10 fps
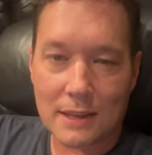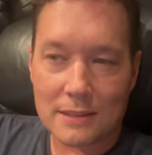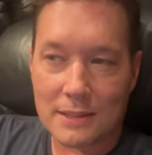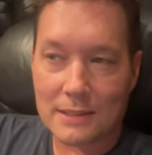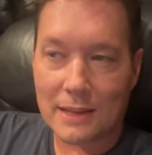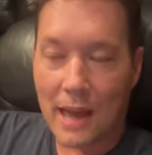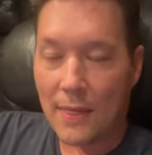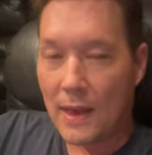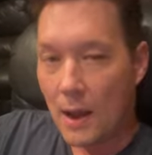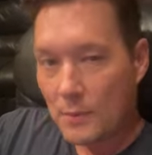of the season
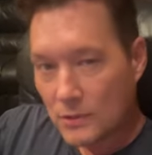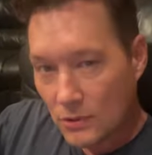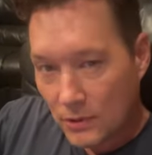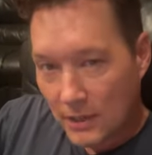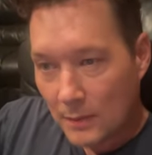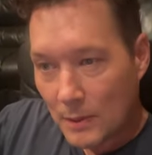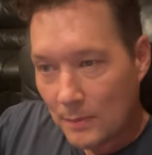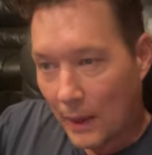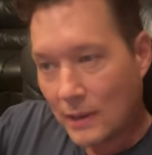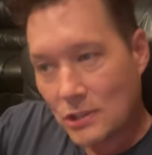had the opportunity to be
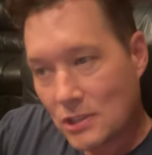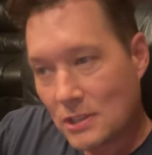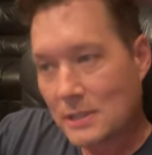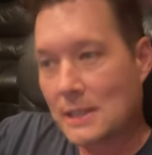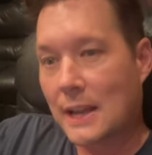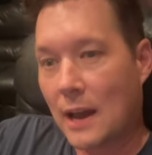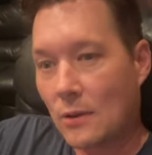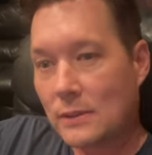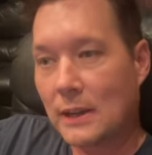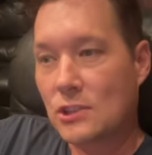benched, to sit
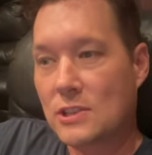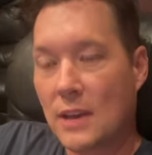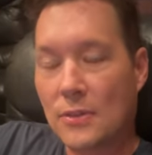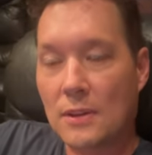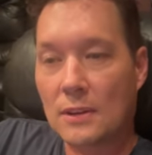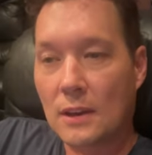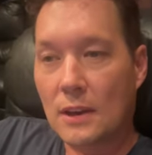out, and just get the,